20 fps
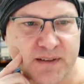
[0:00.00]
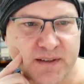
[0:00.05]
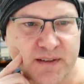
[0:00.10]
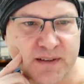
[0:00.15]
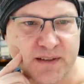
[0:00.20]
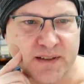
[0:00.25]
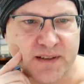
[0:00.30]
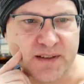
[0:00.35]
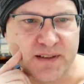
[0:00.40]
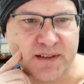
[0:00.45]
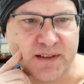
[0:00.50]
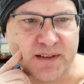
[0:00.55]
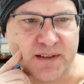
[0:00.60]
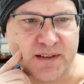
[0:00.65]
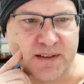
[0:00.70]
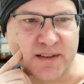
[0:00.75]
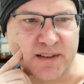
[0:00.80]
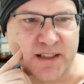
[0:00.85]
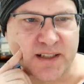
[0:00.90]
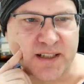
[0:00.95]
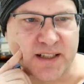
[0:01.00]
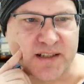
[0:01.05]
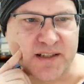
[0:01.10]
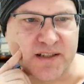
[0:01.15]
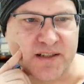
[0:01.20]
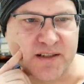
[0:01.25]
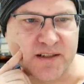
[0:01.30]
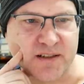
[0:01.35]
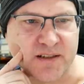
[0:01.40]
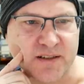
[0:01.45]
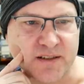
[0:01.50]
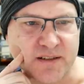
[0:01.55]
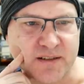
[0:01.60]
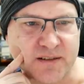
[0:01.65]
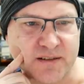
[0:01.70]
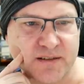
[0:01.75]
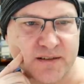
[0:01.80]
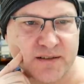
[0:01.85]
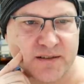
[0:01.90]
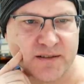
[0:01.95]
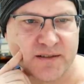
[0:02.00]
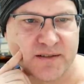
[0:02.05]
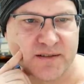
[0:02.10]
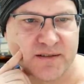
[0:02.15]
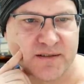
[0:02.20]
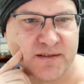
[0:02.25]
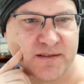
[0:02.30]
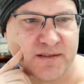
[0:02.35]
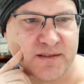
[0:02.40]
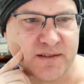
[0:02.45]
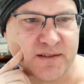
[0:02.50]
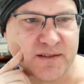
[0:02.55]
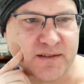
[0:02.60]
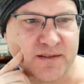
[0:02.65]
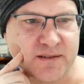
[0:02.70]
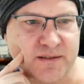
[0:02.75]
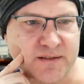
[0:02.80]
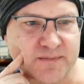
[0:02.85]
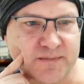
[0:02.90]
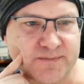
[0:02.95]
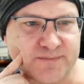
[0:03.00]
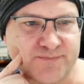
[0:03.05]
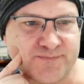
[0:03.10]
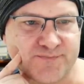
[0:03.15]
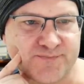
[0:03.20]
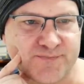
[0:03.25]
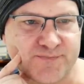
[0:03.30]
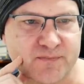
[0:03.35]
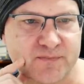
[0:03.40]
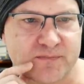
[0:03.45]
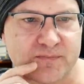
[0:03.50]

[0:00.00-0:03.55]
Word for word: yeah, okay, so... Um,